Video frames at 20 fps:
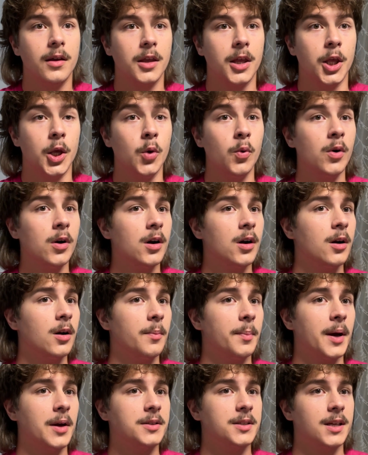you were
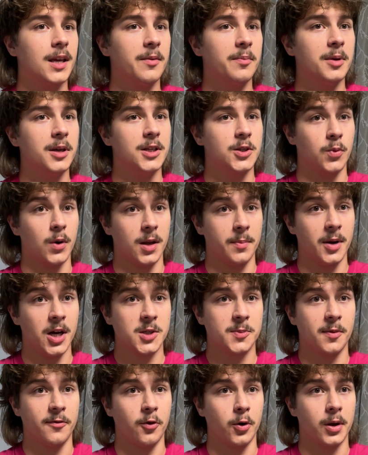about to give me 20
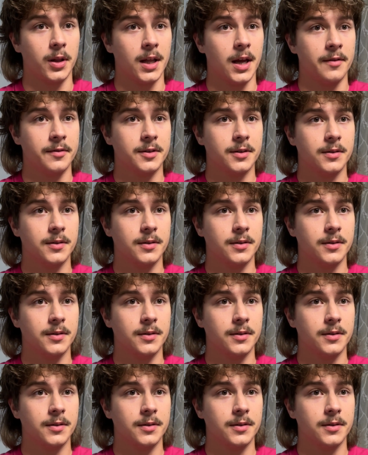bucks before you left.